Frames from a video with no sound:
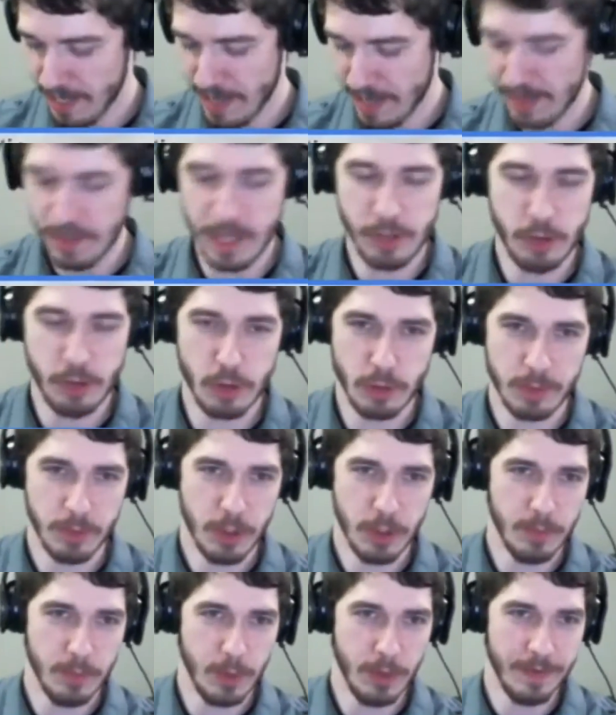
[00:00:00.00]
They show some
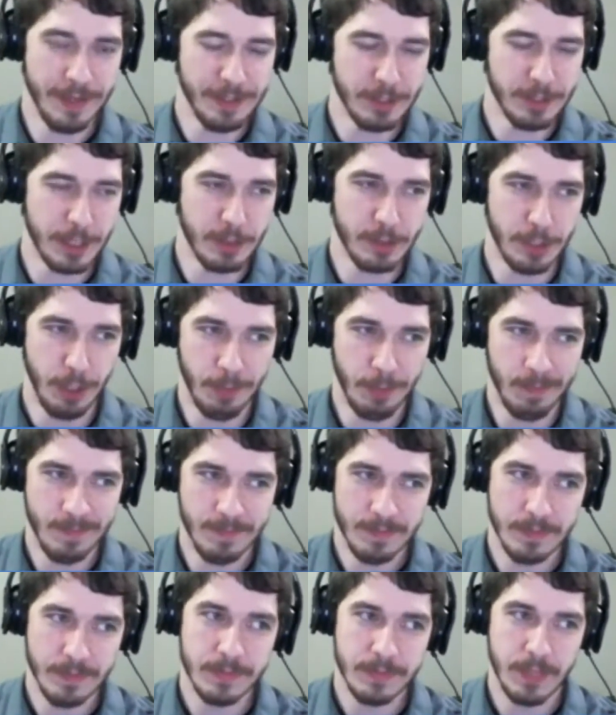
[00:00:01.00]
good movies there, Joe.
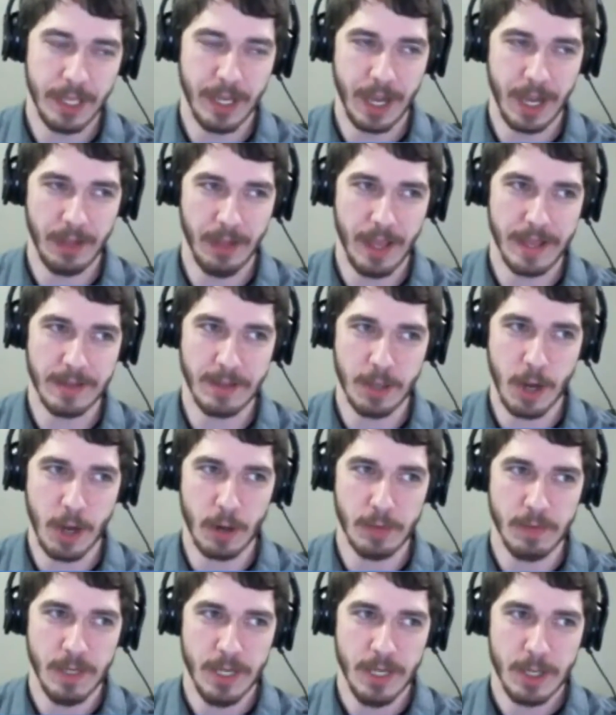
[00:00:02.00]
They got
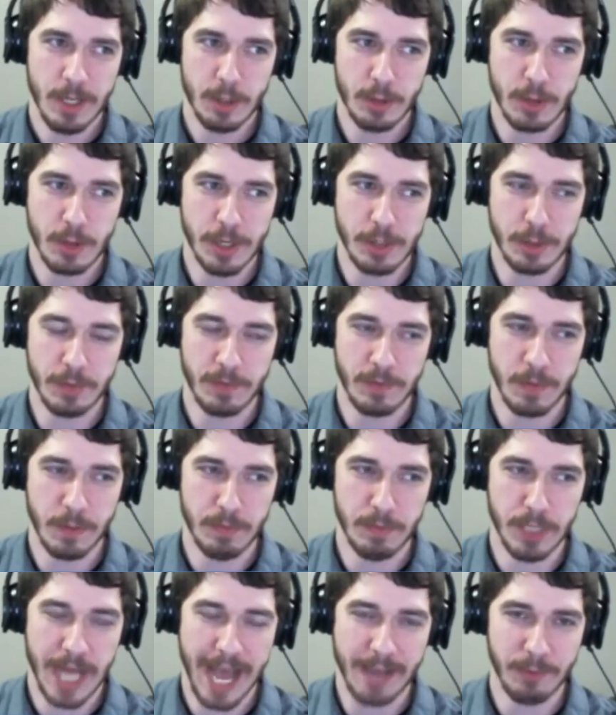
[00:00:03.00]
Creature from the
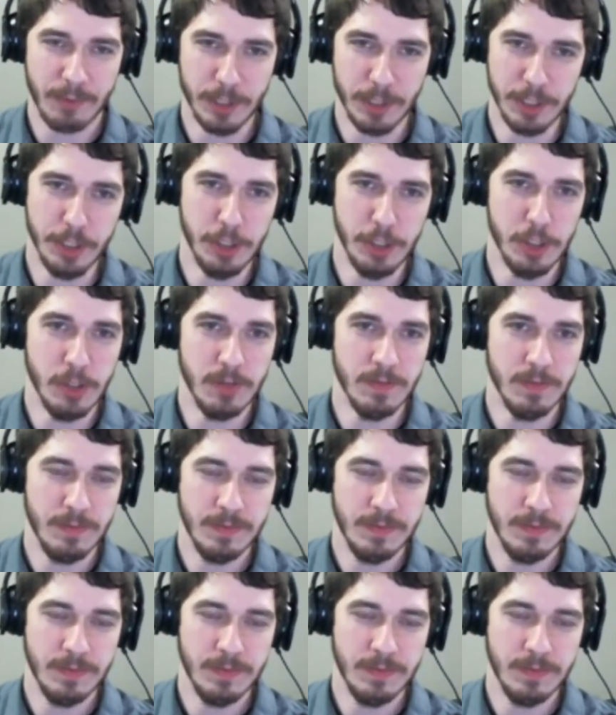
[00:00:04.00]
Black Lagoon.